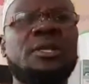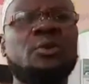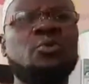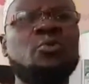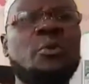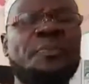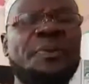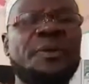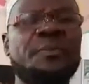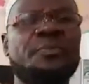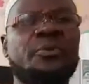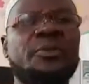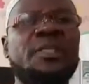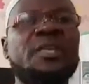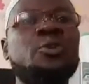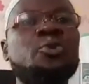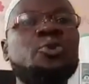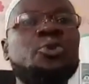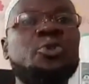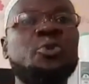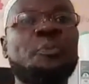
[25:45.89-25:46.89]
the Luo people, they
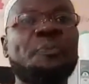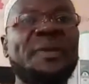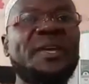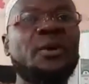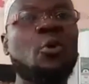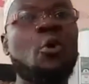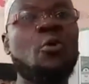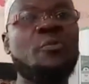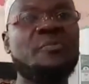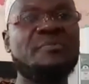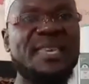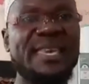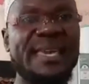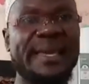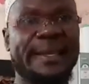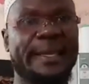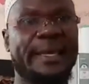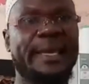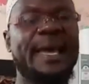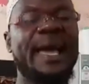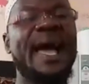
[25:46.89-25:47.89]
used to pick
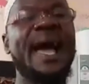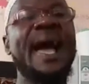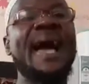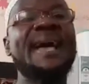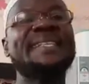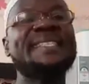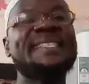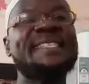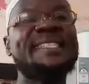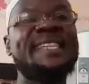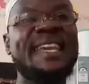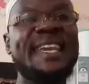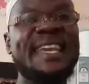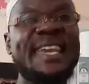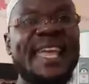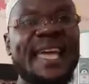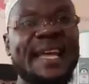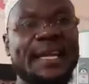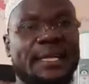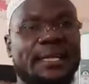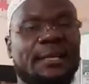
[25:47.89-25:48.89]
Omieri, a
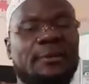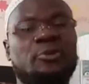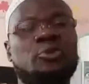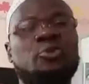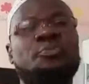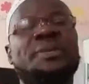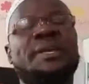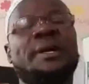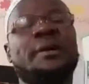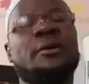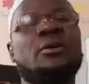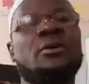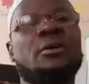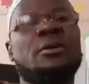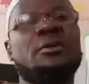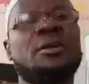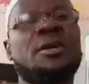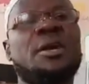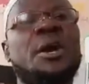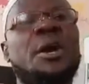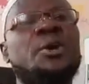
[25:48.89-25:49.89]
snake, to be a god.